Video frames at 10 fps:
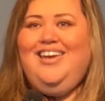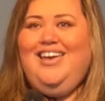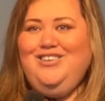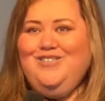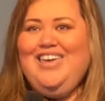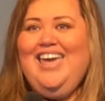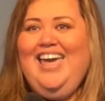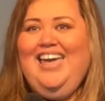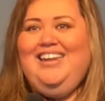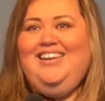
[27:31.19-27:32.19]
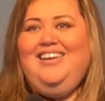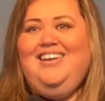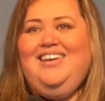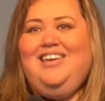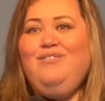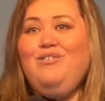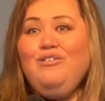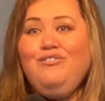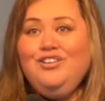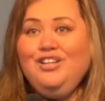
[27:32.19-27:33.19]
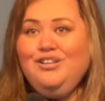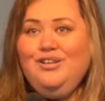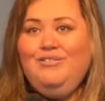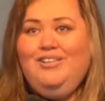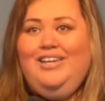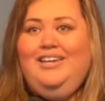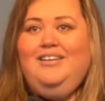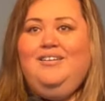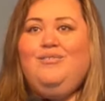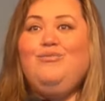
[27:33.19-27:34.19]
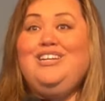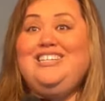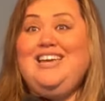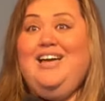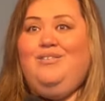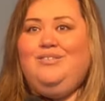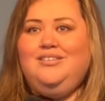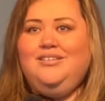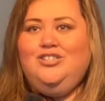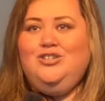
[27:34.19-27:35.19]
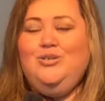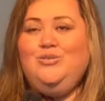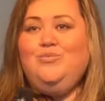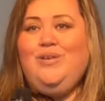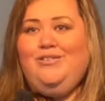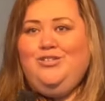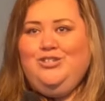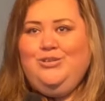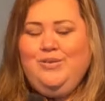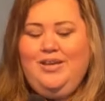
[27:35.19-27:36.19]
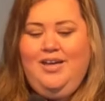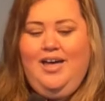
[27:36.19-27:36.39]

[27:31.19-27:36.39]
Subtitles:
and you can, if you are feeling lonely, reach out to those around you.